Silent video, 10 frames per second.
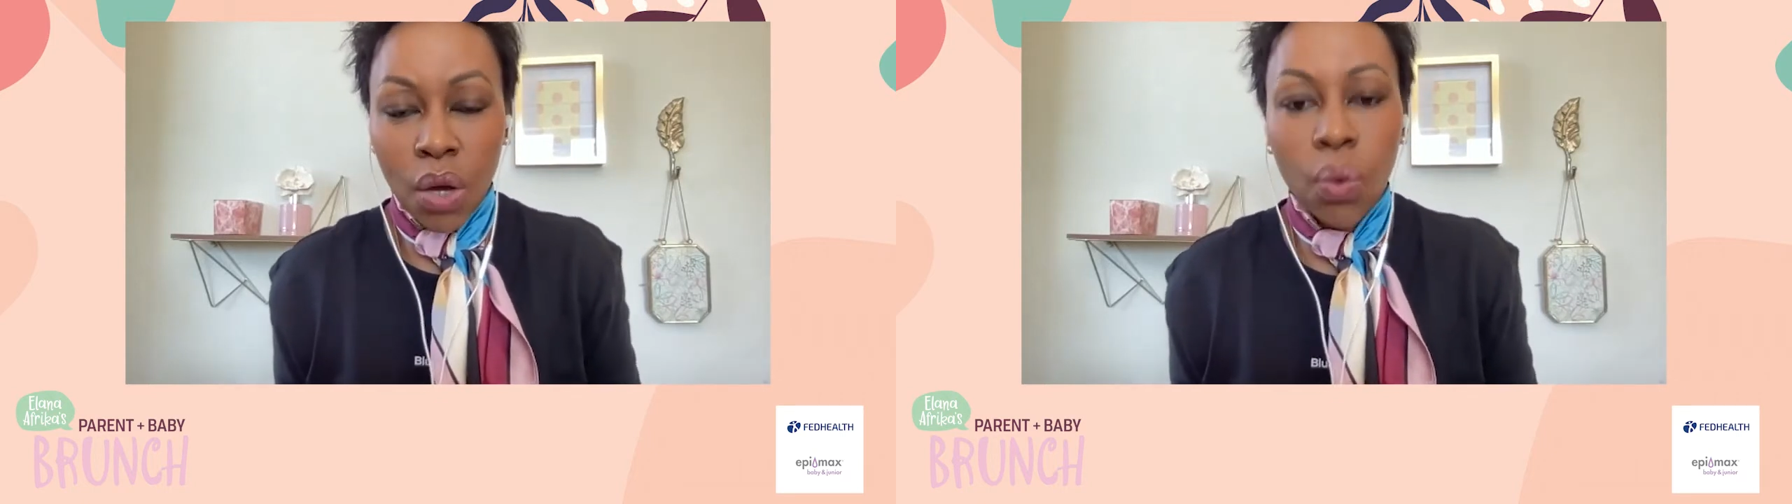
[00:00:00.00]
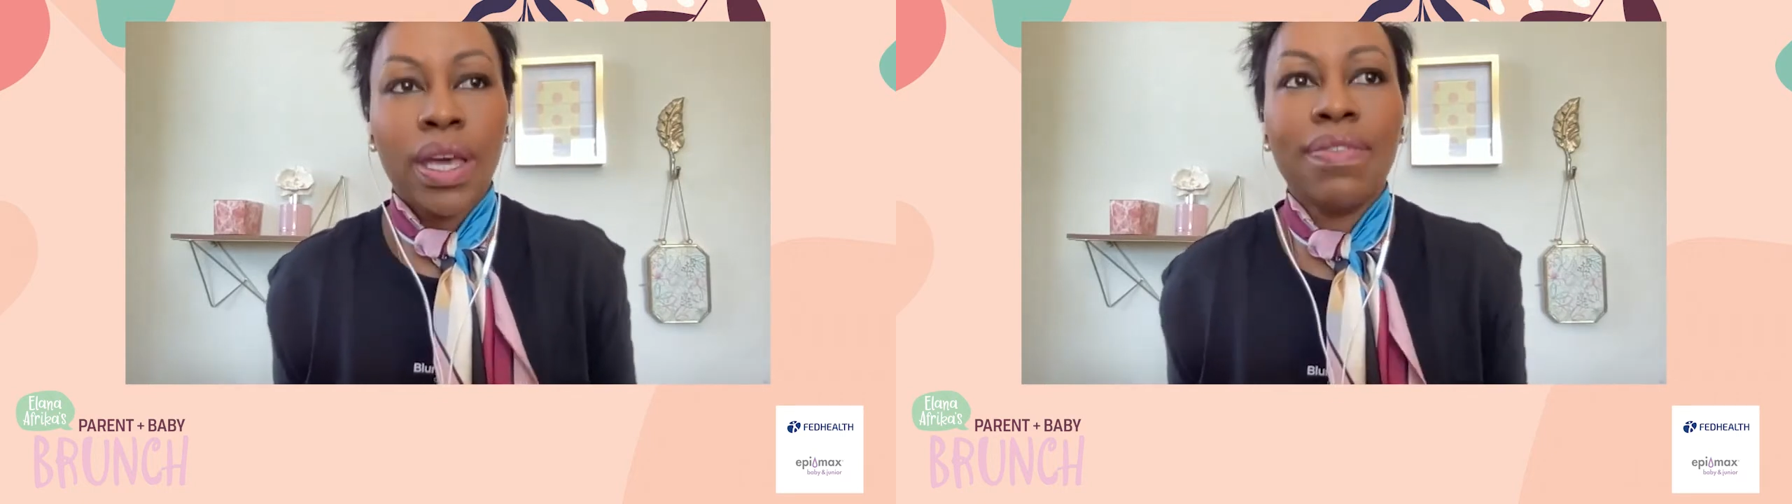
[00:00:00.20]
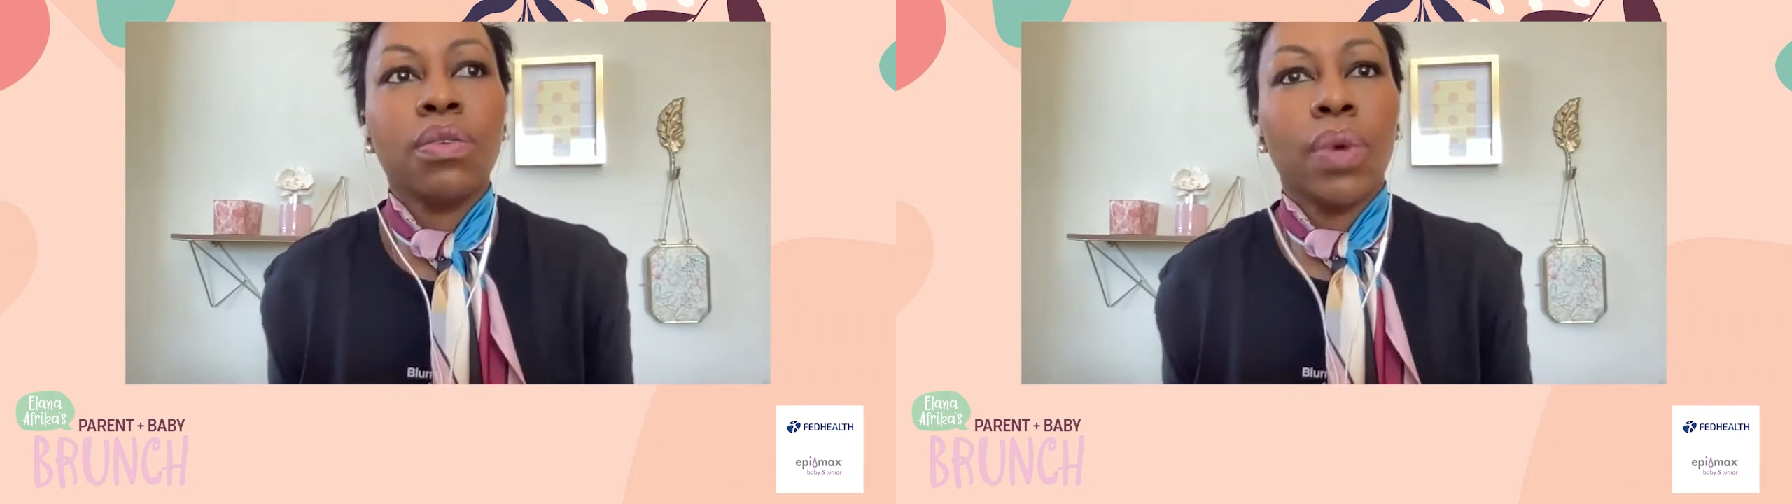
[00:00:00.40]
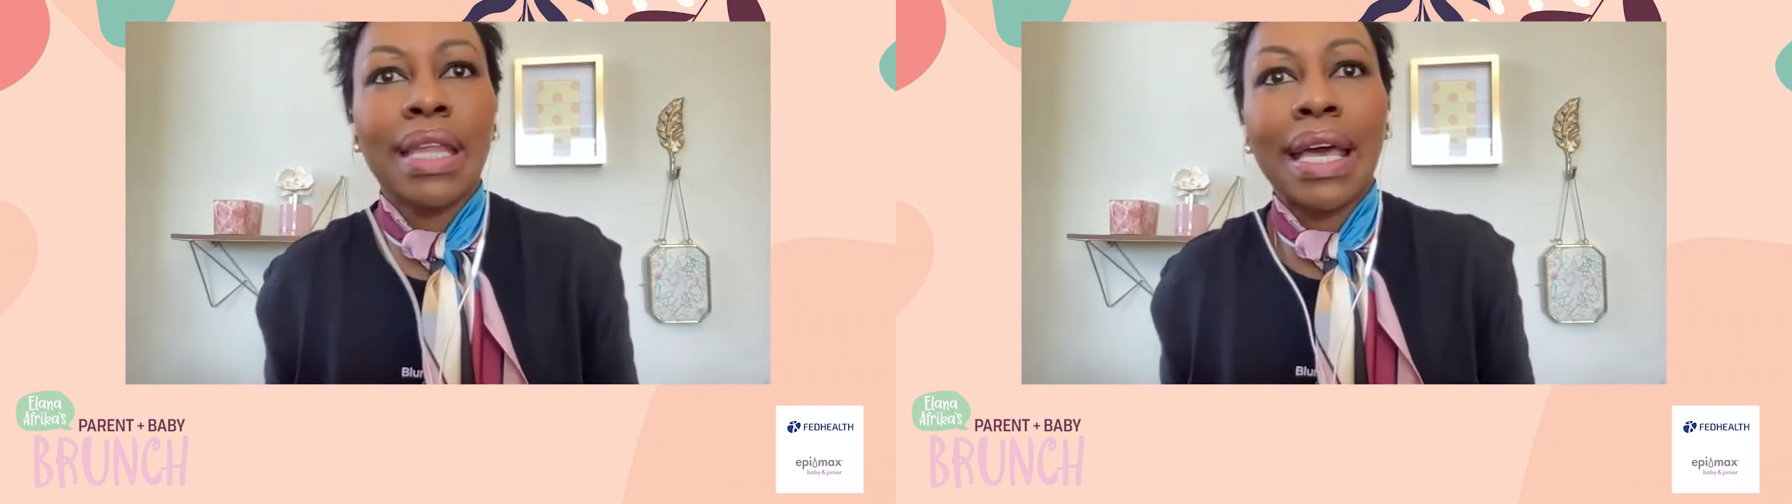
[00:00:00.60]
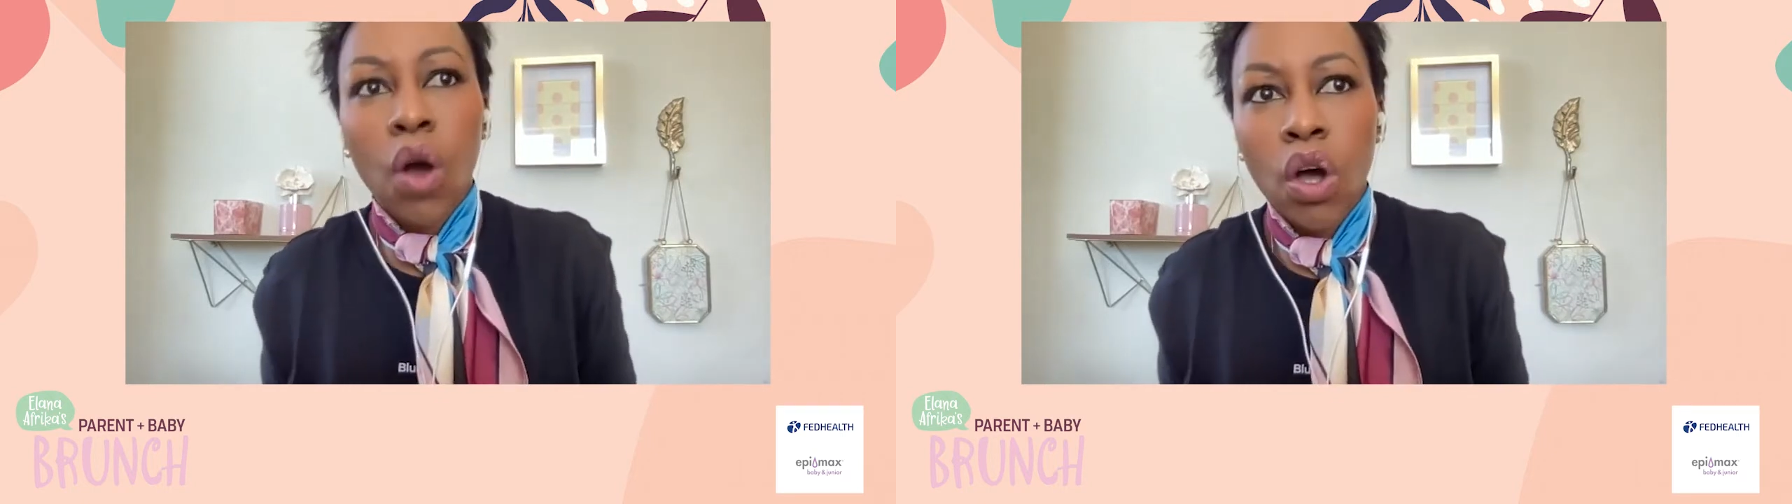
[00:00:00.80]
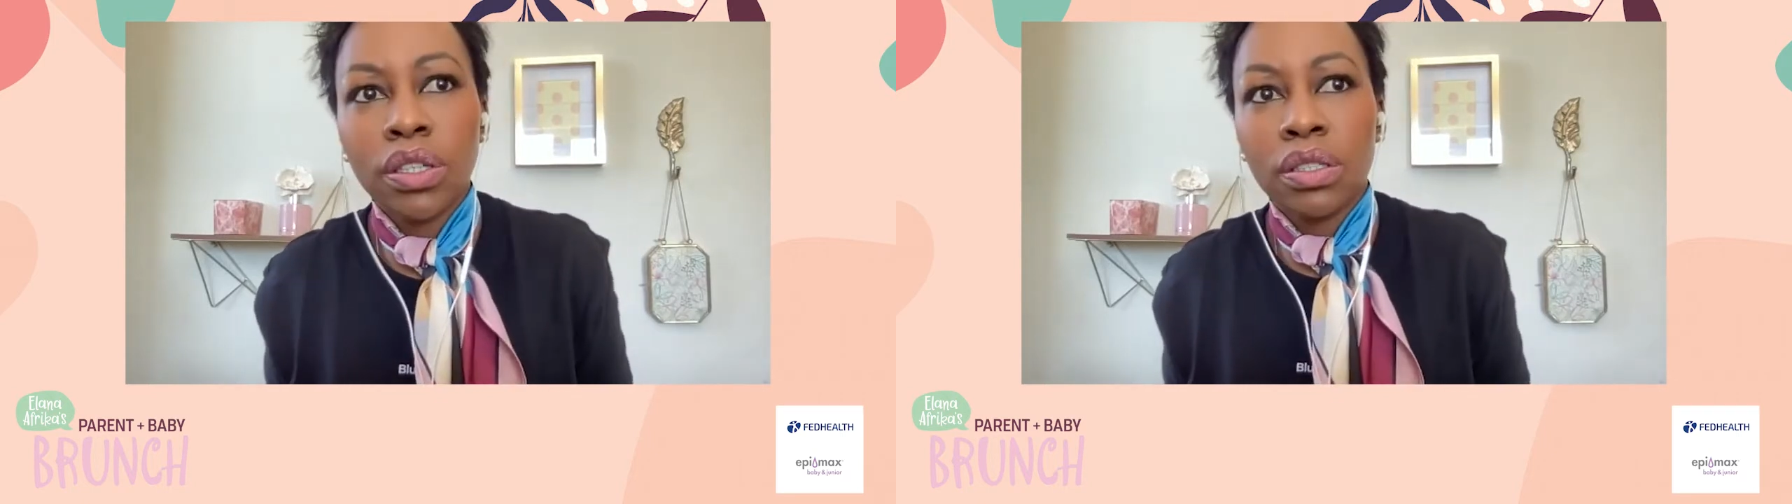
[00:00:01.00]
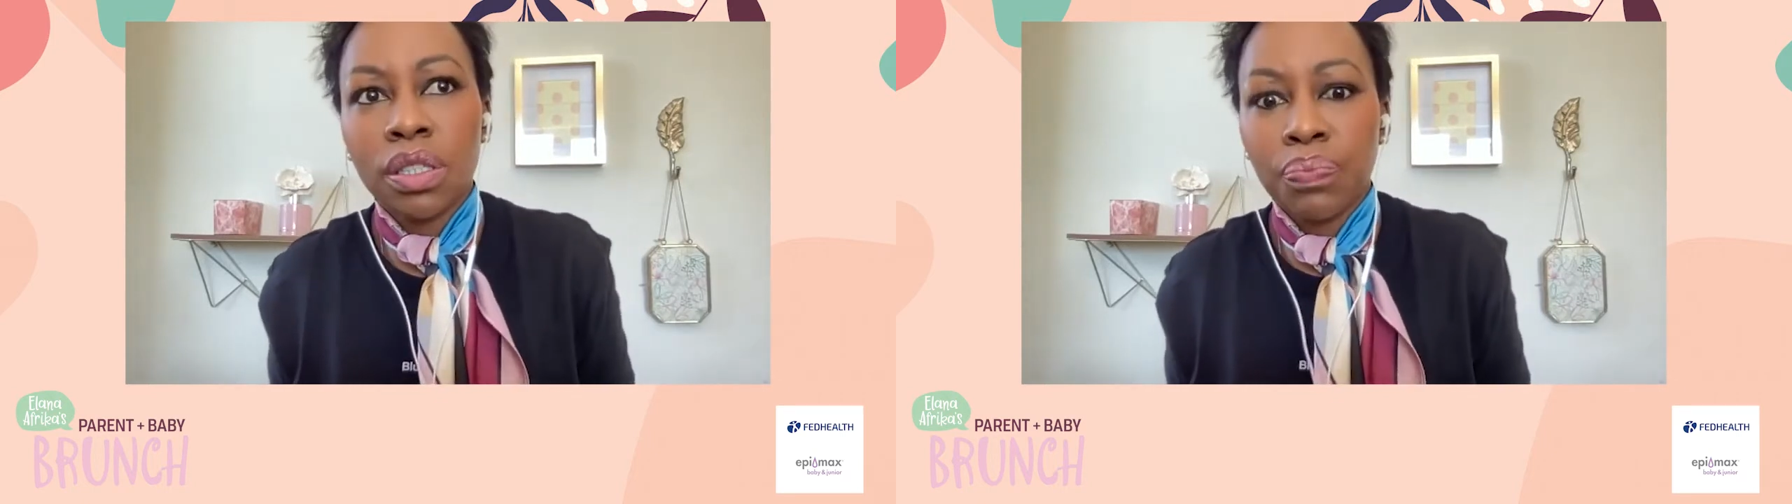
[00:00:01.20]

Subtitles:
or even when they can't